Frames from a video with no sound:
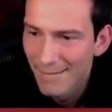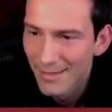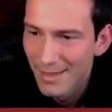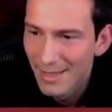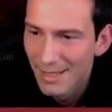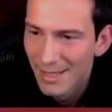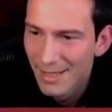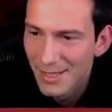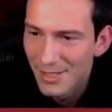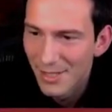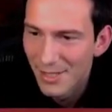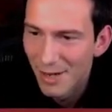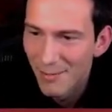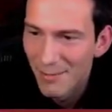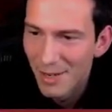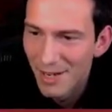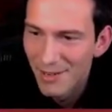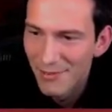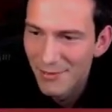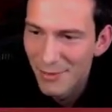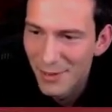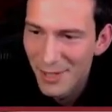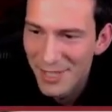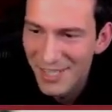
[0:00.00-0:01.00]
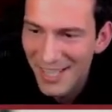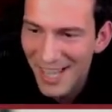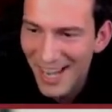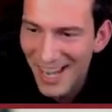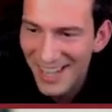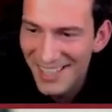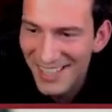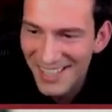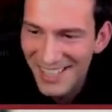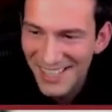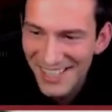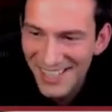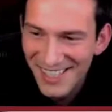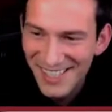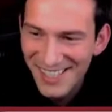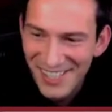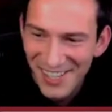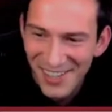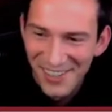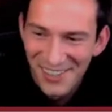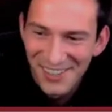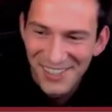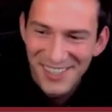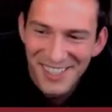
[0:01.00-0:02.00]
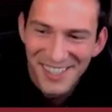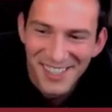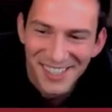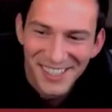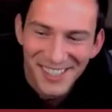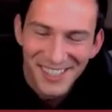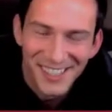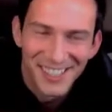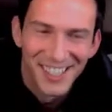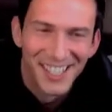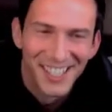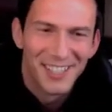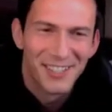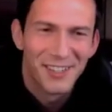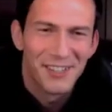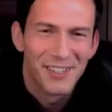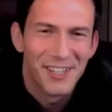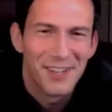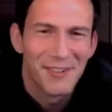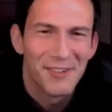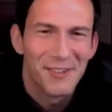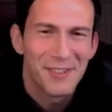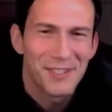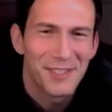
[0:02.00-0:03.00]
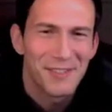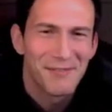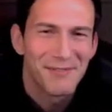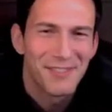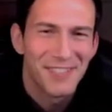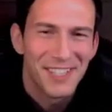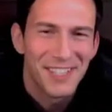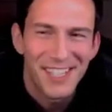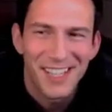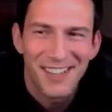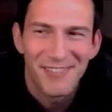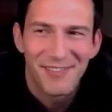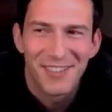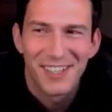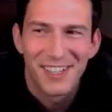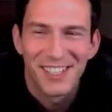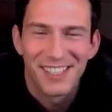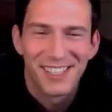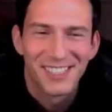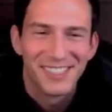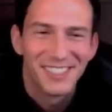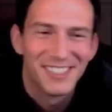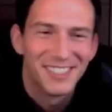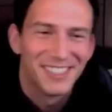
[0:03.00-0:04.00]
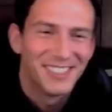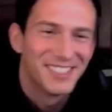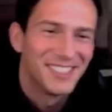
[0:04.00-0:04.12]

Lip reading: Starman voice acting so good. Yo, that wasn't me. Come on, dude.